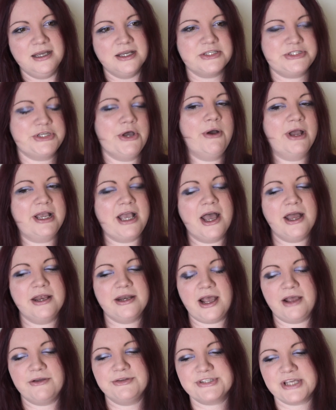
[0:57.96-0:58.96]
So
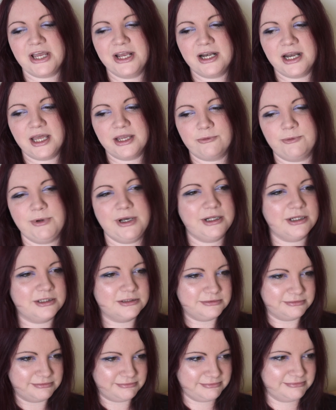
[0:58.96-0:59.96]
I was kind of like,
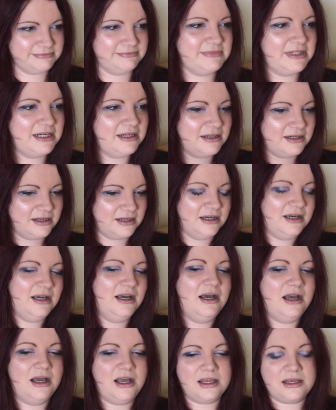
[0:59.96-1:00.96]
well,
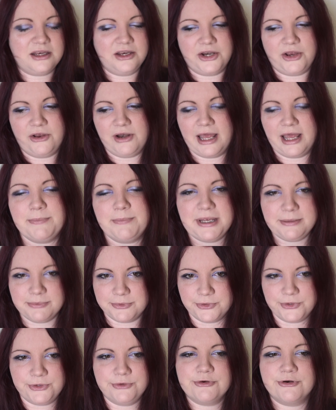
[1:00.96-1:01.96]
you know,
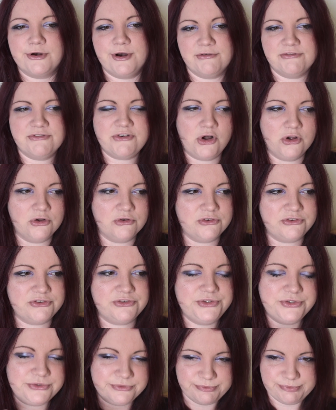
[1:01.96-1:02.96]
people who were
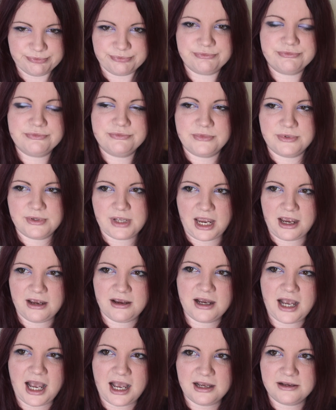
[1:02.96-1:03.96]
involved
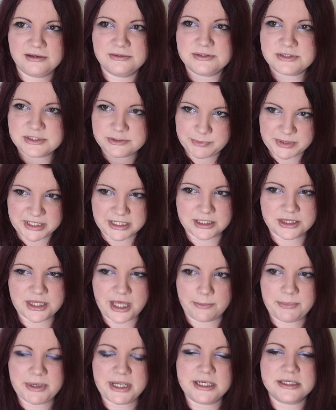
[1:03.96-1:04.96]
speak
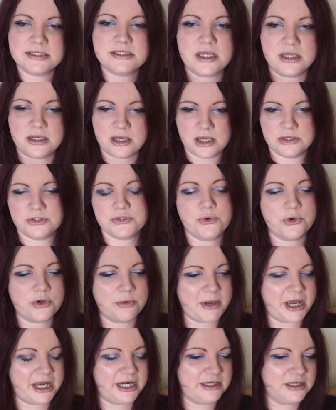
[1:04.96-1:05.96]
their piece and talk
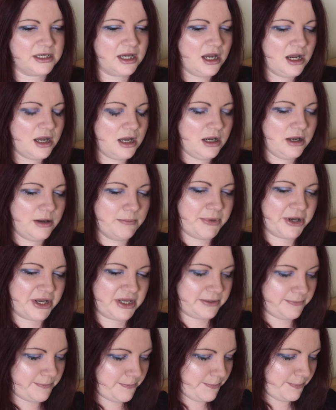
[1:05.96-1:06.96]
about it.
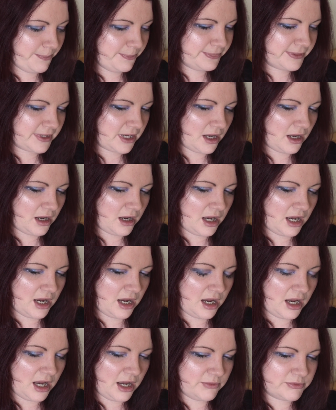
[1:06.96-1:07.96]
But
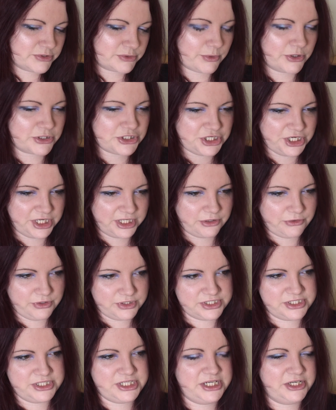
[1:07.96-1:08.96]
I was watching
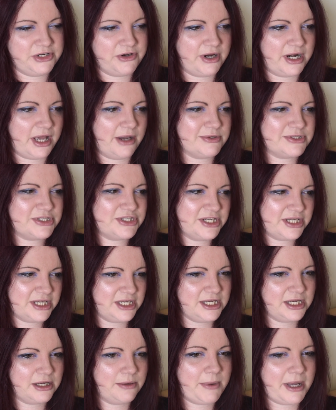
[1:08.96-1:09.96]
Christina and I was
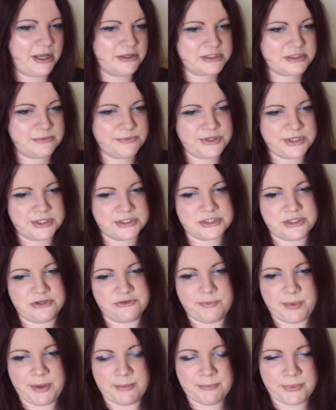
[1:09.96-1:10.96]
thinking about some things that
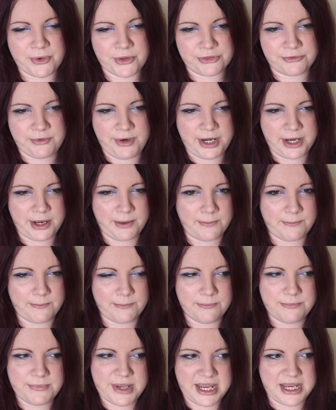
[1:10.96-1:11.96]
have been bothering
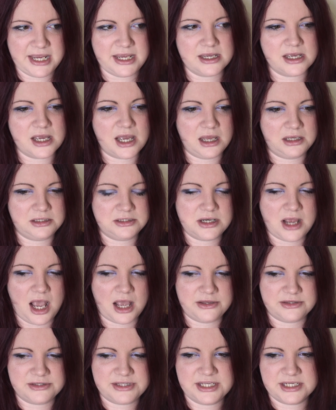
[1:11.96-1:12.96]
me
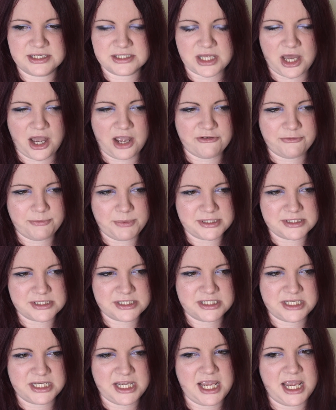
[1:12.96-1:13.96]
and things that I've been
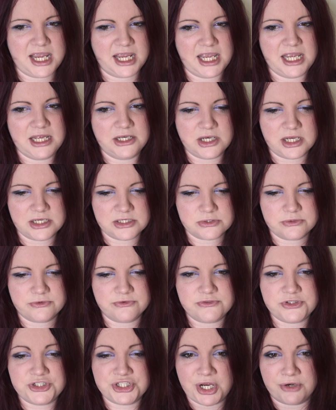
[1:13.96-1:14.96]
seeing in sort
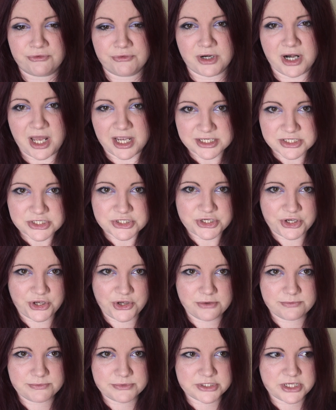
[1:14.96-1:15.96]
of generalized
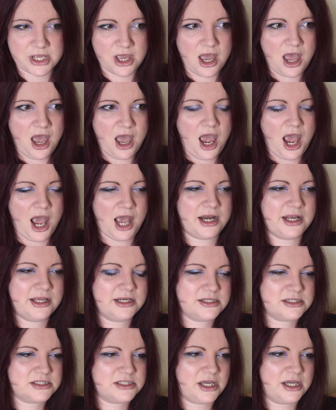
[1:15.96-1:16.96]
terms, and I
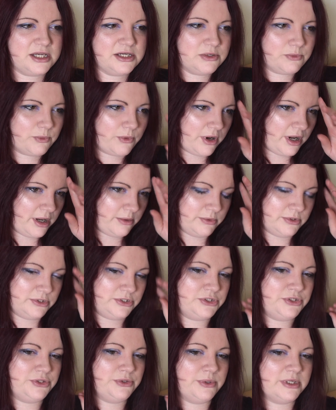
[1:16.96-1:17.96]
decided what I would
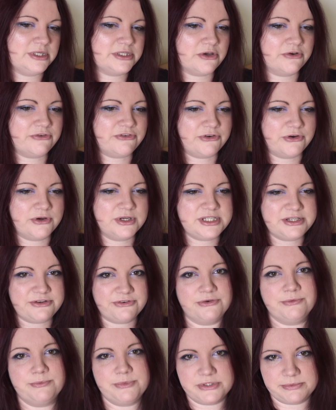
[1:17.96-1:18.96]
do is offer a
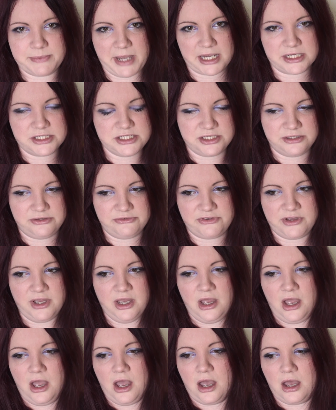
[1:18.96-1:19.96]
different perspective,
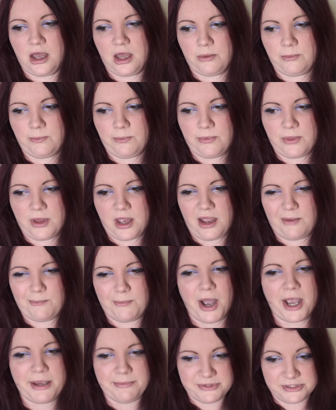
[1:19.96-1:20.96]

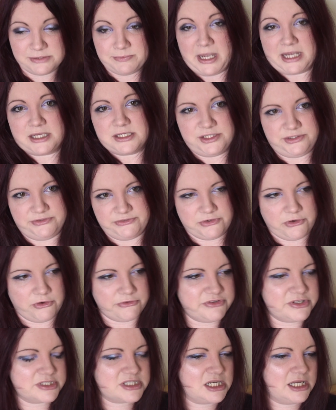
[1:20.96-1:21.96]
my perspective
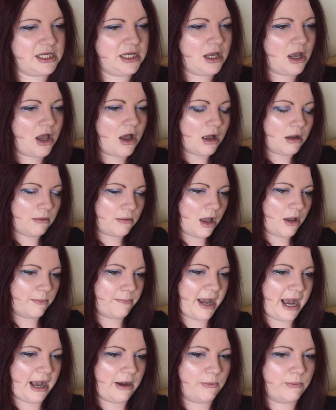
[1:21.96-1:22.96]
obviously,
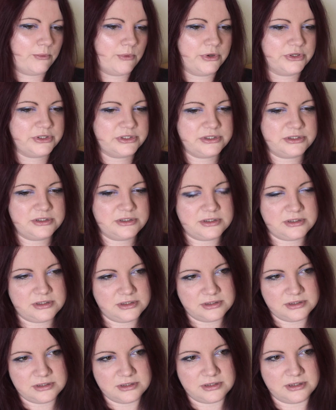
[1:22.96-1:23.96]
about what
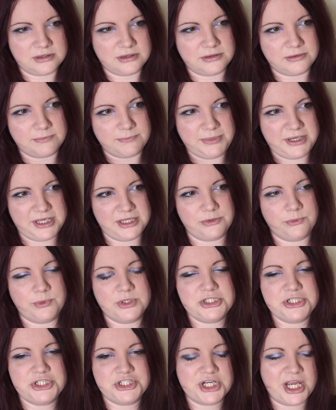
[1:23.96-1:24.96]
Be the
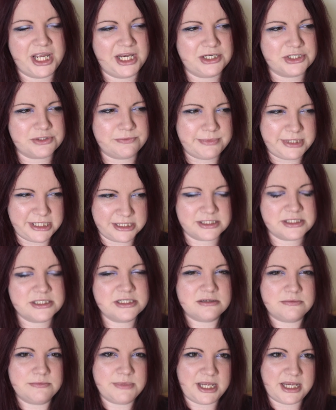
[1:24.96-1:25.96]
Witchy change means
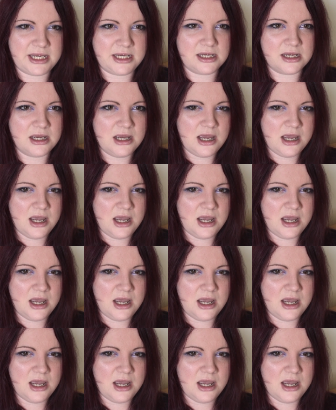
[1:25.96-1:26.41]
to me.